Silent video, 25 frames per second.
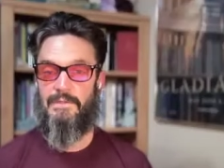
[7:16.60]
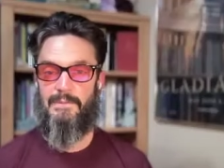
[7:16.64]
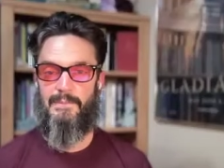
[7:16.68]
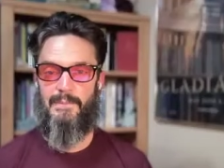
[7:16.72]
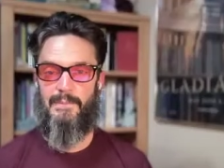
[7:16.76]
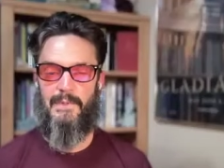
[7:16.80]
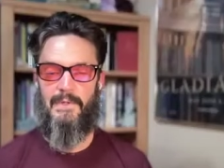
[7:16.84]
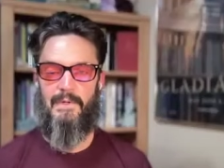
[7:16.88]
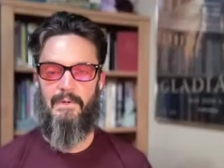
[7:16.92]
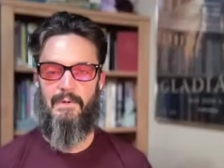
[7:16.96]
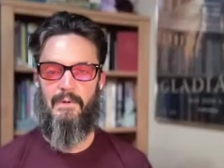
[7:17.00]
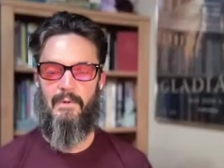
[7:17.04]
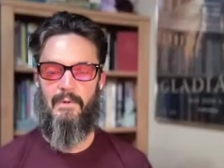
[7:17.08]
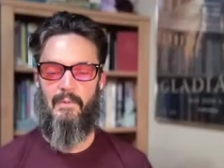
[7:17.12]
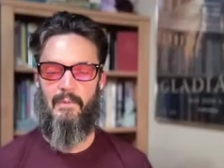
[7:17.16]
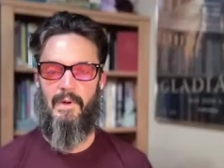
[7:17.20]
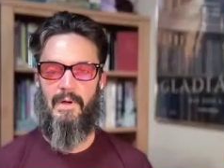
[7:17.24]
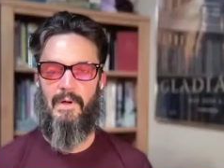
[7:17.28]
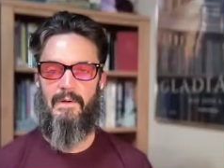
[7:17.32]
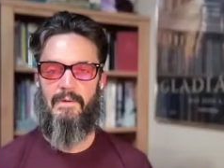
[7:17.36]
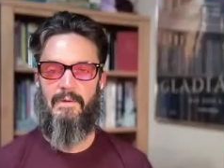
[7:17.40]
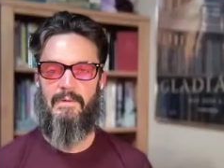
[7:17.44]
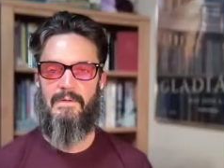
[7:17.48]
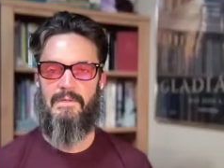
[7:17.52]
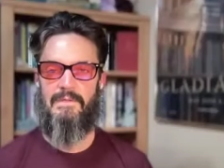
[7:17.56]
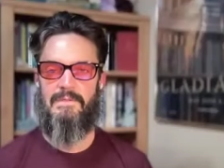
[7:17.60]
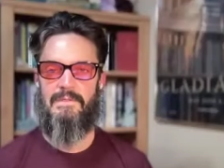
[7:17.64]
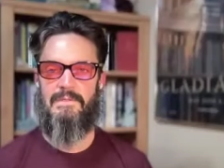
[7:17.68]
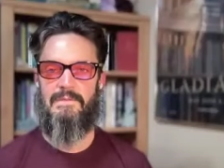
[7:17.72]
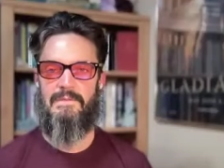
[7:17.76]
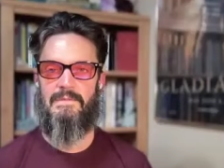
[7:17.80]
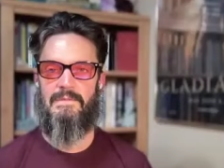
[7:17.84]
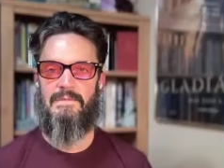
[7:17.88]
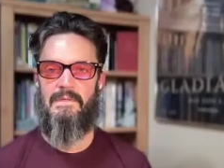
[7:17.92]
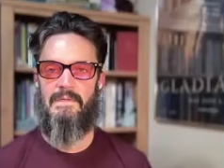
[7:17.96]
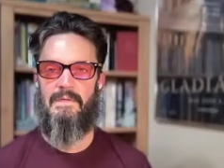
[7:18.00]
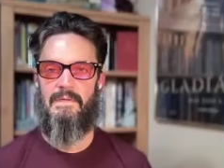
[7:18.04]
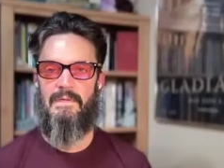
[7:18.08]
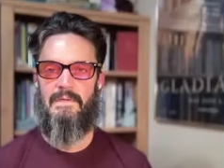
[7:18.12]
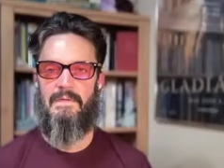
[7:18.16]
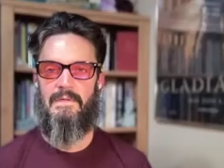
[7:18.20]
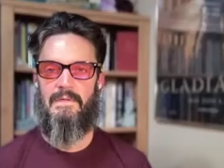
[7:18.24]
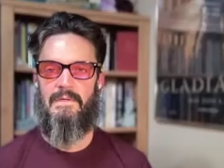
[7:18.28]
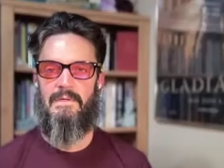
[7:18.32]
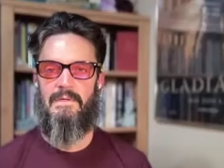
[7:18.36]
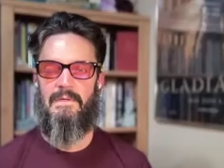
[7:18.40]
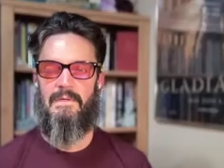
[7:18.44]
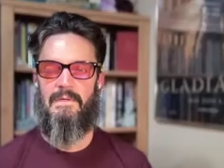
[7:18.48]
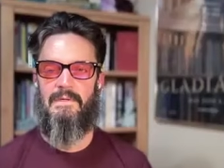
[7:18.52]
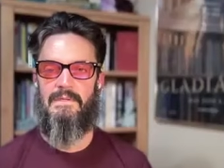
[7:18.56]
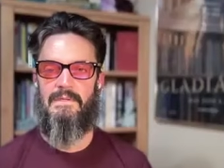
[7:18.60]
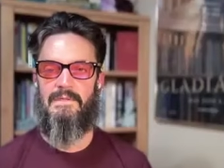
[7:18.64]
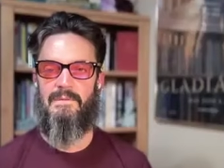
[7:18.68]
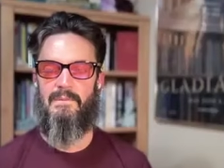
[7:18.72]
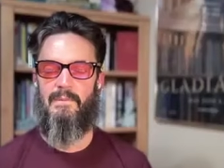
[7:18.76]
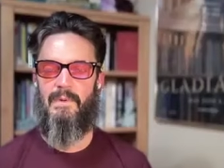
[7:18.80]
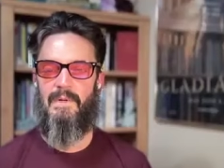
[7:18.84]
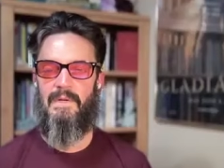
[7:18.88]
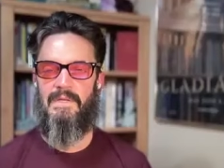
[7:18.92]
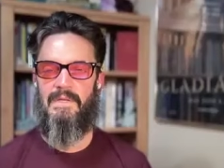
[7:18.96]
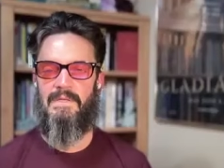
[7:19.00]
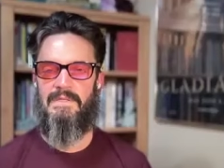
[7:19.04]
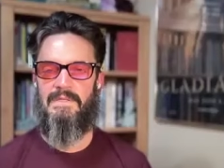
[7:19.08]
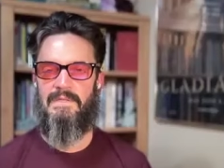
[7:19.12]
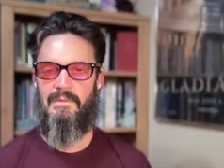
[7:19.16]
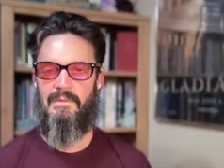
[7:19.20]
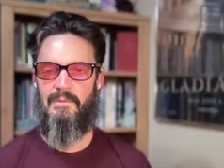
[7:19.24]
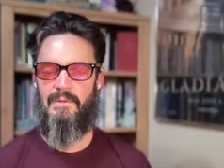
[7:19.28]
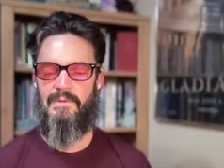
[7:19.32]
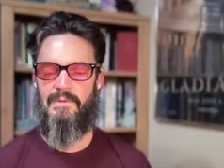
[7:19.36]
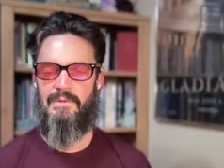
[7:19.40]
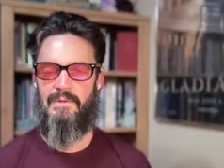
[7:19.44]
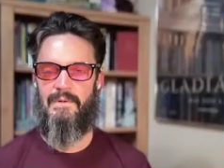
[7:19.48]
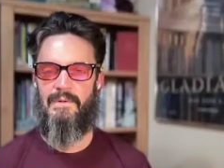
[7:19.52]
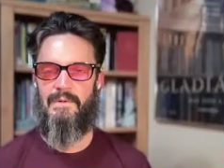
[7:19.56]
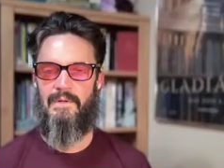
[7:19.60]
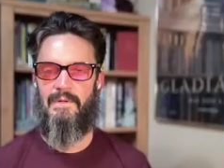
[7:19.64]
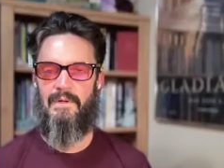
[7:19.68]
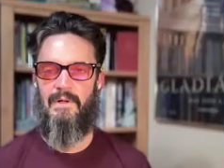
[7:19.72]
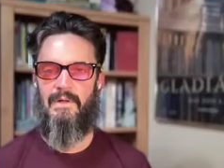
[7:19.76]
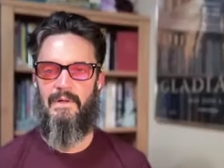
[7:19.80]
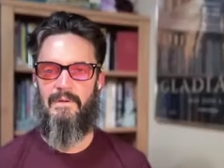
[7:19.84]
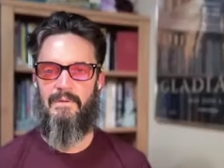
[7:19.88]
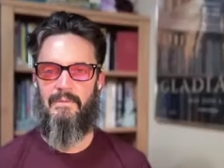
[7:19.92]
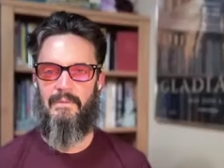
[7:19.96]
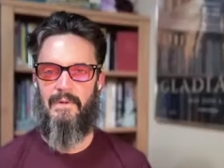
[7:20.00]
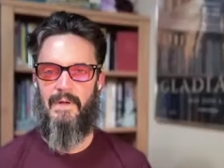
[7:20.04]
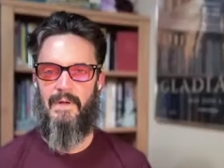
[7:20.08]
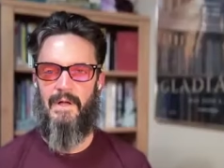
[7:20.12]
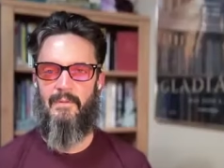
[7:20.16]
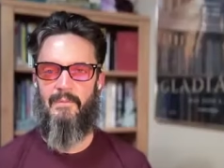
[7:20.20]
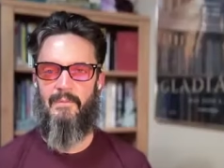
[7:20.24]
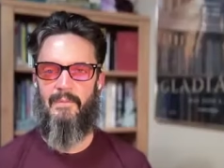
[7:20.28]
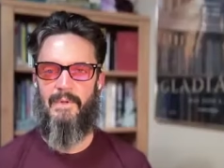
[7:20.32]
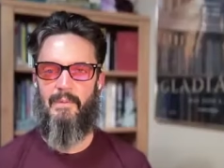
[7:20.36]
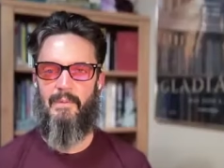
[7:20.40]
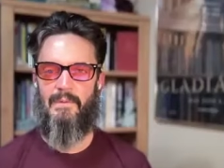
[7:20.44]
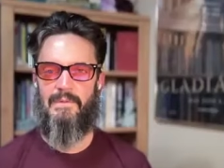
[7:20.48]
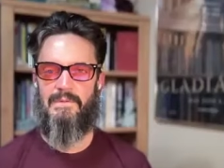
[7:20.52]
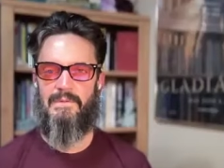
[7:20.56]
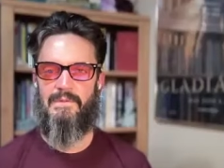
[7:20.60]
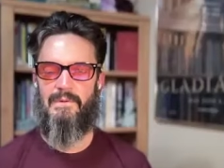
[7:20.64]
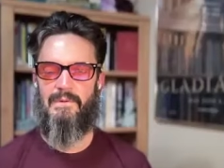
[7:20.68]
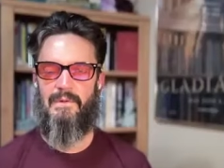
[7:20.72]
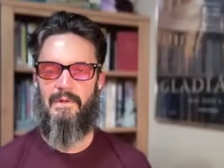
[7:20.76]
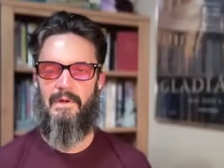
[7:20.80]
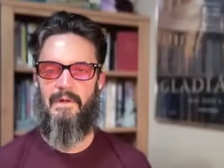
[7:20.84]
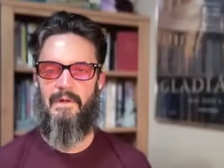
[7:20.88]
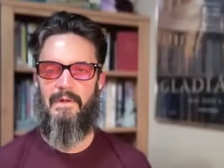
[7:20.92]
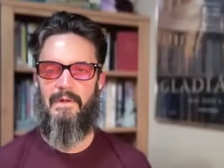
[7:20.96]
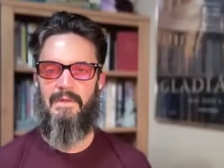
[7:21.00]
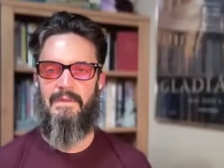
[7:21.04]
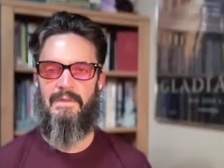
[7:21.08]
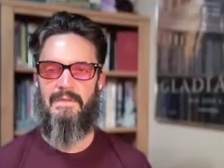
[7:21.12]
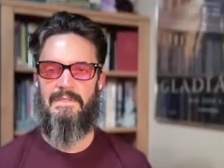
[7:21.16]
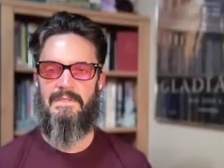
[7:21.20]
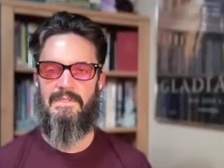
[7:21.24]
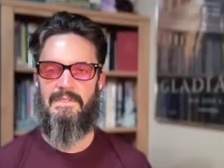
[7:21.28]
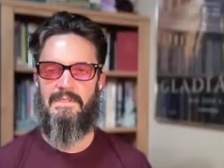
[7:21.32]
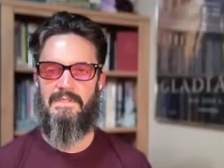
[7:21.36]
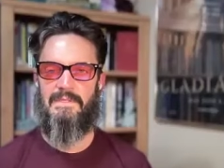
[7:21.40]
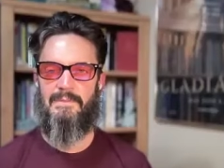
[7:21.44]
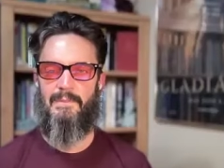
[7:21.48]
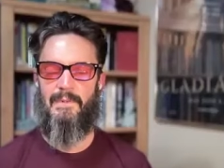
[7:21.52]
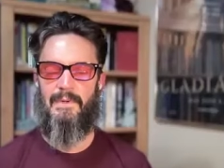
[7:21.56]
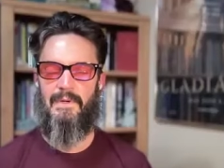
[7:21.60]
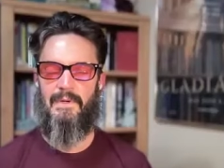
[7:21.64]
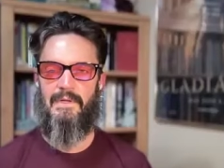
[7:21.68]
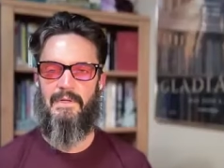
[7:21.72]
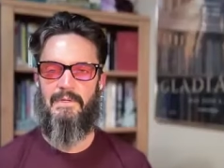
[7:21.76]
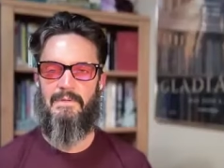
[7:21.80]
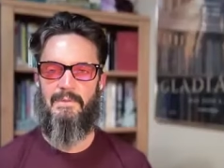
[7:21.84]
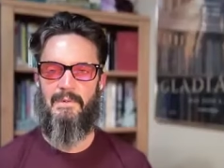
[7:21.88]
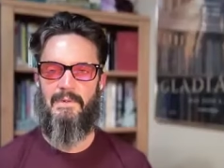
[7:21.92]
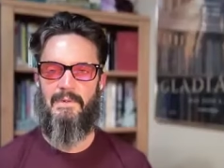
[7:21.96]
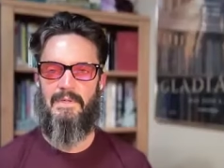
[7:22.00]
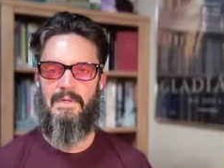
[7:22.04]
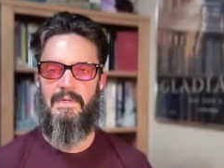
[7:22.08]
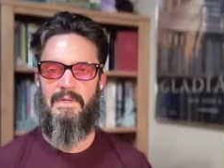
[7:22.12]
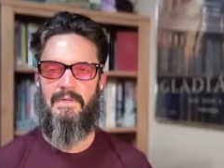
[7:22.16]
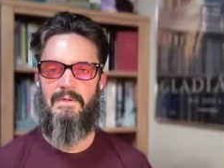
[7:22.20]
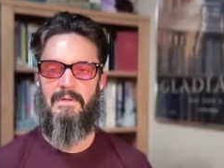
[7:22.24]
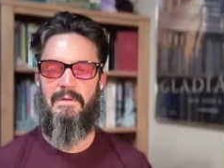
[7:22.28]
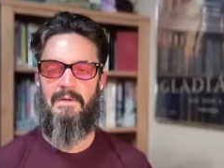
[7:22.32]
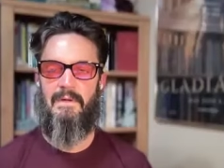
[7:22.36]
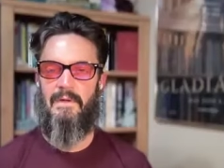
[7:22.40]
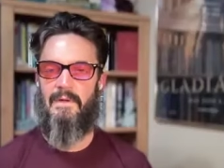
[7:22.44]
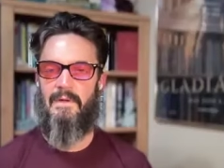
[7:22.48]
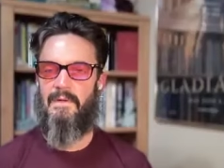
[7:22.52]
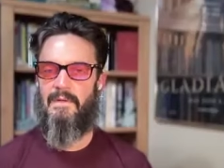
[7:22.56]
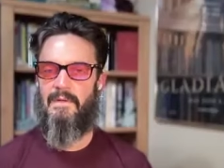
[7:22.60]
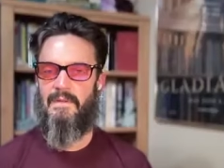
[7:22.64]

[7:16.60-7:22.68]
or just pure awareness, and just witnessing what's going on around me, what's going on in this experience within